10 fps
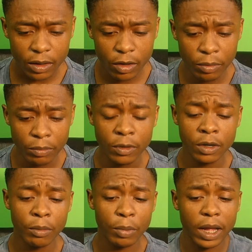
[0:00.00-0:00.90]

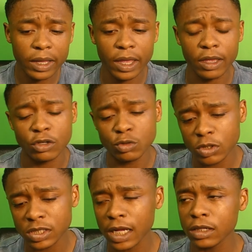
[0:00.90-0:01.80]
But I get it, because
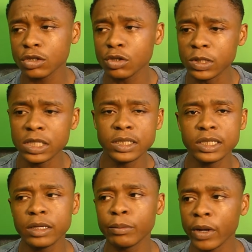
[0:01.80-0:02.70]
what Sagna's doing, he's
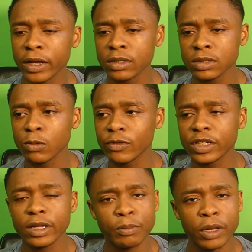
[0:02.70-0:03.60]
seeing players, whether
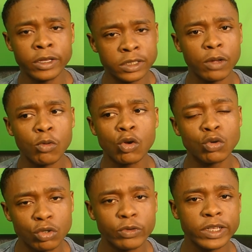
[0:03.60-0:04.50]
they're players that were
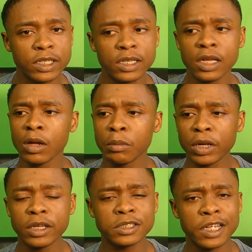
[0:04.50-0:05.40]
good already,
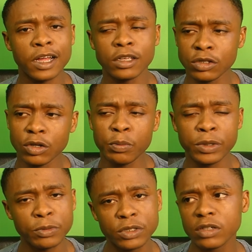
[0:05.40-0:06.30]
players that, you know,
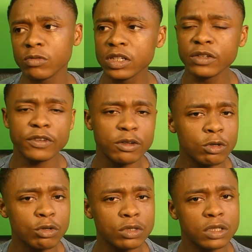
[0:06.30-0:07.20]
people didn't really think
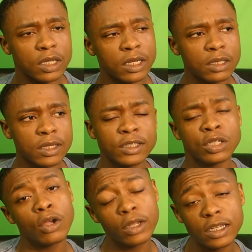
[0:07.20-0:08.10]
were good, and they're
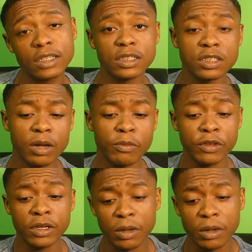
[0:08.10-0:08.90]
turning into something.